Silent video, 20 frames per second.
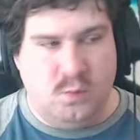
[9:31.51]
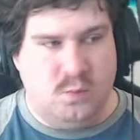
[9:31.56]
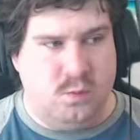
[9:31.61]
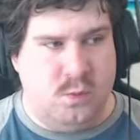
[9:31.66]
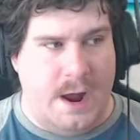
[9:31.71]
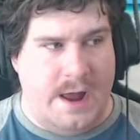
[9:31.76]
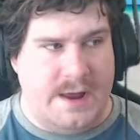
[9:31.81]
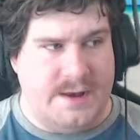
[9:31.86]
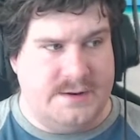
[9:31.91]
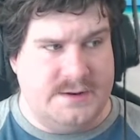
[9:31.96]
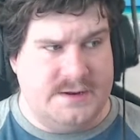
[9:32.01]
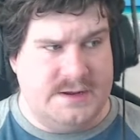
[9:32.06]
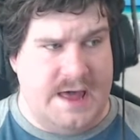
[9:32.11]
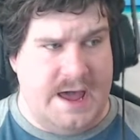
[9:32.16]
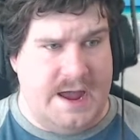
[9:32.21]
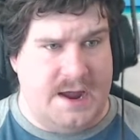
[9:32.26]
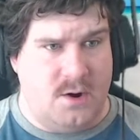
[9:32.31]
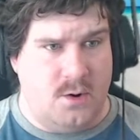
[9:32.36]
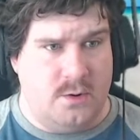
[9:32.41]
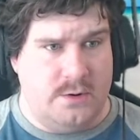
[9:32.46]
When did
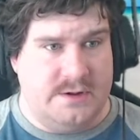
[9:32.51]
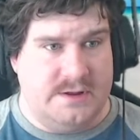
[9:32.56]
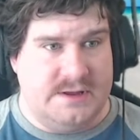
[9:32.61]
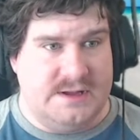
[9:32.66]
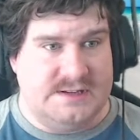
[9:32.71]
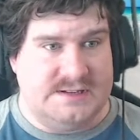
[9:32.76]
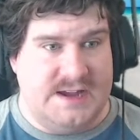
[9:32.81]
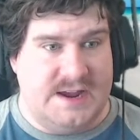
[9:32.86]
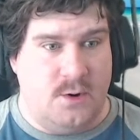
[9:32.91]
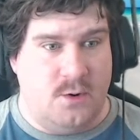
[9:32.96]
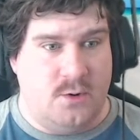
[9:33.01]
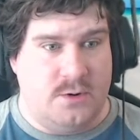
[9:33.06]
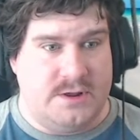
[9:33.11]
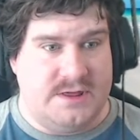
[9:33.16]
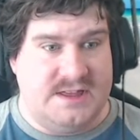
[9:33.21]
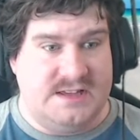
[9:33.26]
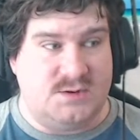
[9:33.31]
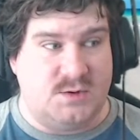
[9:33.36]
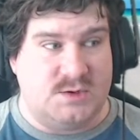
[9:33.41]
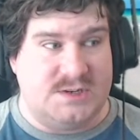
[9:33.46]
I order this?
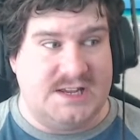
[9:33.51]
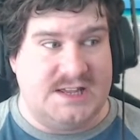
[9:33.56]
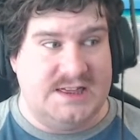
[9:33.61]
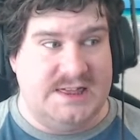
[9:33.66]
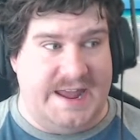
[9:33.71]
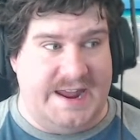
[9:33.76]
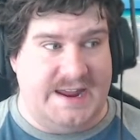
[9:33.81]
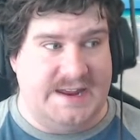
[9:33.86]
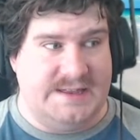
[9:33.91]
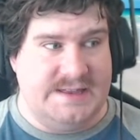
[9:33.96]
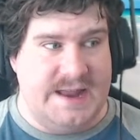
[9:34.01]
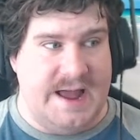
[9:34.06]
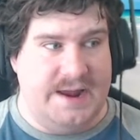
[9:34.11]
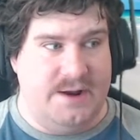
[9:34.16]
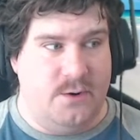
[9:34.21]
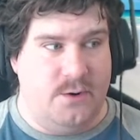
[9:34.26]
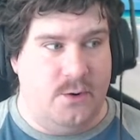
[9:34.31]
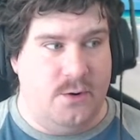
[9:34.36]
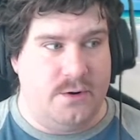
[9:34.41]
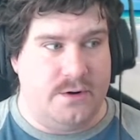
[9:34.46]
This was a late night
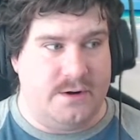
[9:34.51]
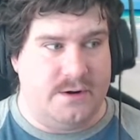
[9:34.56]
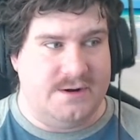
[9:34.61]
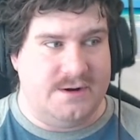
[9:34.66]
order.